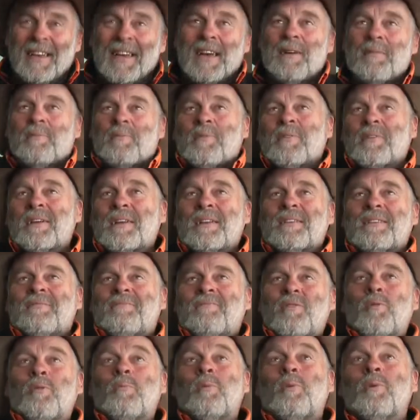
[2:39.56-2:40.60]
Hammering in
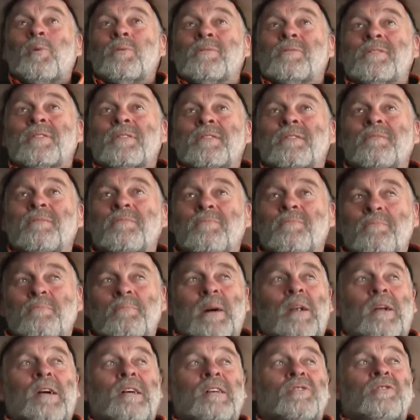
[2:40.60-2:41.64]
floorboards,
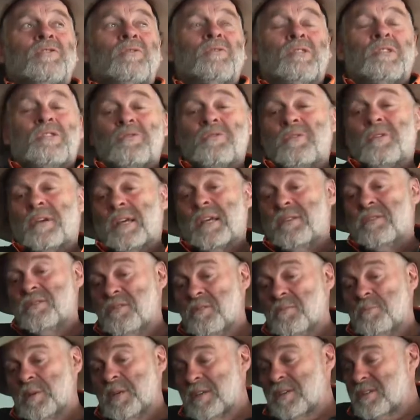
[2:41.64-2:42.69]
but I enjoy doing it
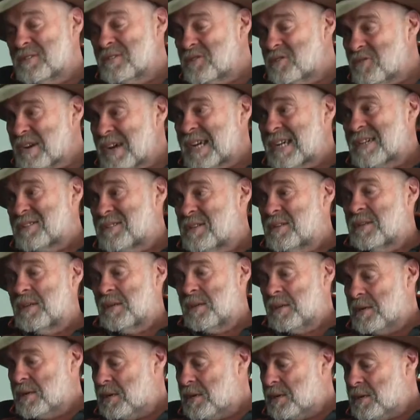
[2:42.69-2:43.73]
too, because you're actually
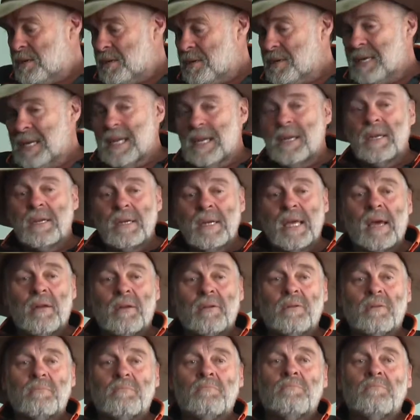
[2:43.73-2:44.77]
getting
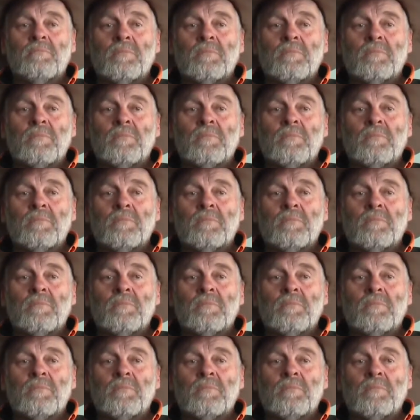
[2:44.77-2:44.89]
down